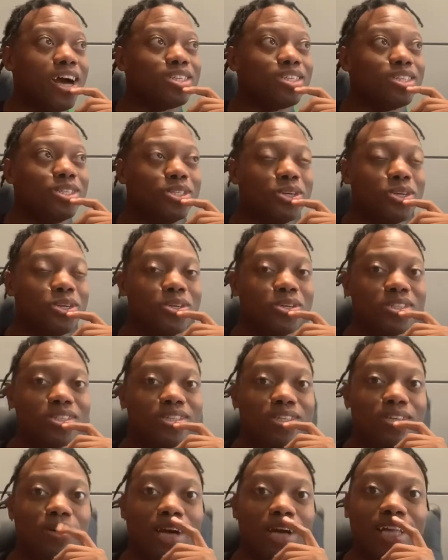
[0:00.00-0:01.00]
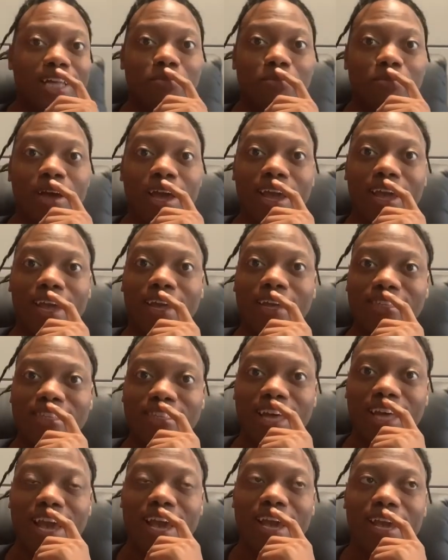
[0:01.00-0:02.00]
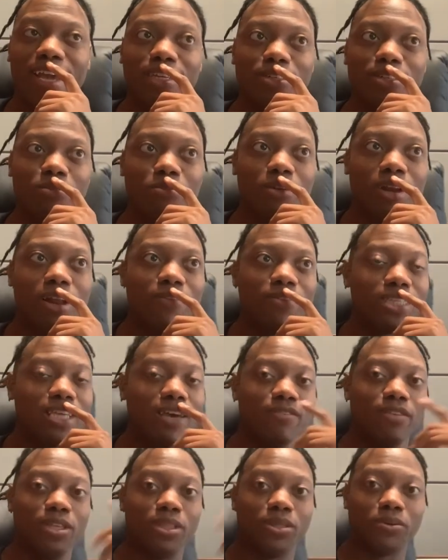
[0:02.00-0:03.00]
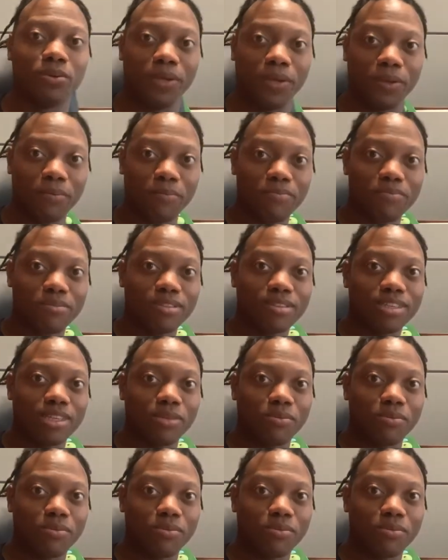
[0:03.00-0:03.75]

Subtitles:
Since we're letting senior citizens fight. Like seriously, now who's sanctioning this fight?